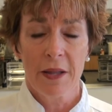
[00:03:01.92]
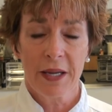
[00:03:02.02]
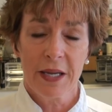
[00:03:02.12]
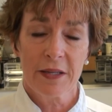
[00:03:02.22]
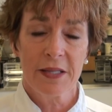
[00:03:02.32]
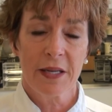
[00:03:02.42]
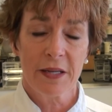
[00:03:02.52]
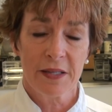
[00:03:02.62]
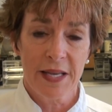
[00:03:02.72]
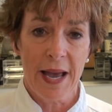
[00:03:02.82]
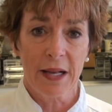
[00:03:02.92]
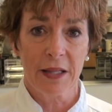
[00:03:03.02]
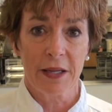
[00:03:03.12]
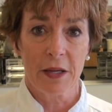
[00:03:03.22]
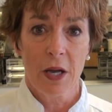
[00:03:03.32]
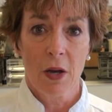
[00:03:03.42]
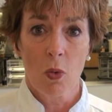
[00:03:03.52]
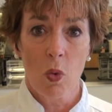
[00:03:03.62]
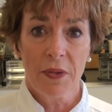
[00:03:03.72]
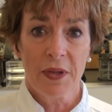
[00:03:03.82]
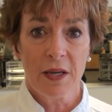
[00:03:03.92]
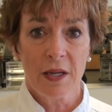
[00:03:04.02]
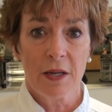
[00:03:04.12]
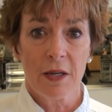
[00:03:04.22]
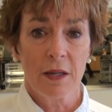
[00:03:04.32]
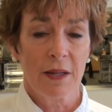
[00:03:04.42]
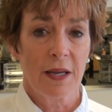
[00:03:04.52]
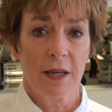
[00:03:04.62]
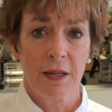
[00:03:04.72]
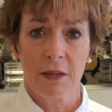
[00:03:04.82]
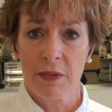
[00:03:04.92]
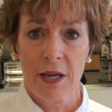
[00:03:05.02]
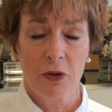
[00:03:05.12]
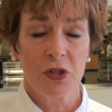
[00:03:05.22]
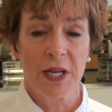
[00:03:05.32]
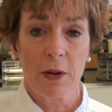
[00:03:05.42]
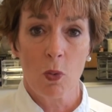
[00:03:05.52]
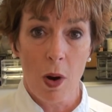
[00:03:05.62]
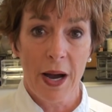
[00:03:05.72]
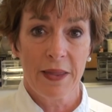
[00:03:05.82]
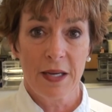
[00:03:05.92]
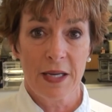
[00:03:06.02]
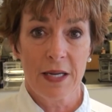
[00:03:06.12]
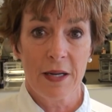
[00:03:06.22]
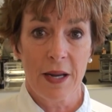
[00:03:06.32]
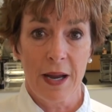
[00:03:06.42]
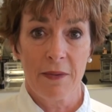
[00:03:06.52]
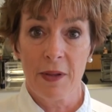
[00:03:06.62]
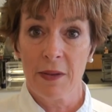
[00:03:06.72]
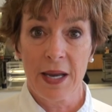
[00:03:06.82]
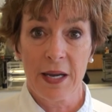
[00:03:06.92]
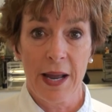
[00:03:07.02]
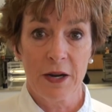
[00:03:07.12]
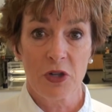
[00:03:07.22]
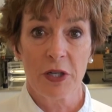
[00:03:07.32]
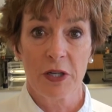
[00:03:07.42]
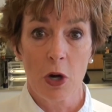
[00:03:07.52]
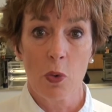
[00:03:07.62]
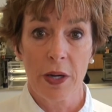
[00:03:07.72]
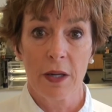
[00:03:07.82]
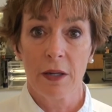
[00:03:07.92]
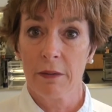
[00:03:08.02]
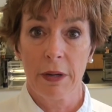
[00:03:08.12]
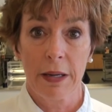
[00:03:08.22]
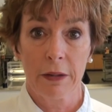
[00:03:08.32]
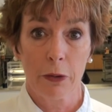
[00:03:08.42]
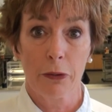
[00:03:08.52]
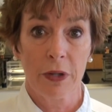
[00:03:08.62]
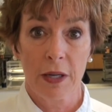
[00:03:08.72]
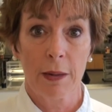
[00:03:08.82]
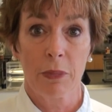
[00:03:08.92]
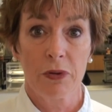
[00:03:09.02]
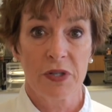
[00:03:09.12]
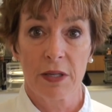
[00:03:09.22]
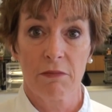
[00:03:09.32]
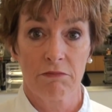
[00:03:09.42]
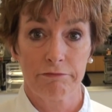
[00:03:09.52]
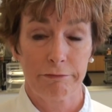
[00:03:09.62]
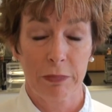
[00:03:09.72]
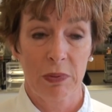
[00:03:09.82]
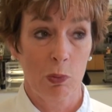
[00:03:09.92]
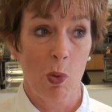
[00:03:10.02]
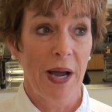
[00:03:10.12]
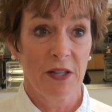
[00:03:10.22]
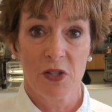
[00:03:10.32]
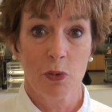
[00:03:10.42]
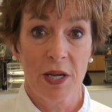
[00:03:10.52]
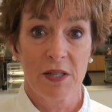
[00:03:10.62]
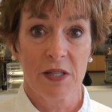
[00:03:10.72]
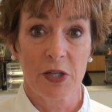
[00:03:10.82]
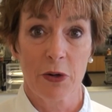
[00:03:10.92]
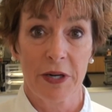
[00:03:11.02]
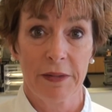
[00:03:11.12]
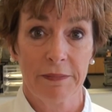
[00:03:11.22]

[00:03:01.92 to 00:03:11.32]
The kids get exactly what they needed. They understand why they need it, and then they can actually go in and learn the numbers and why it's so necessary.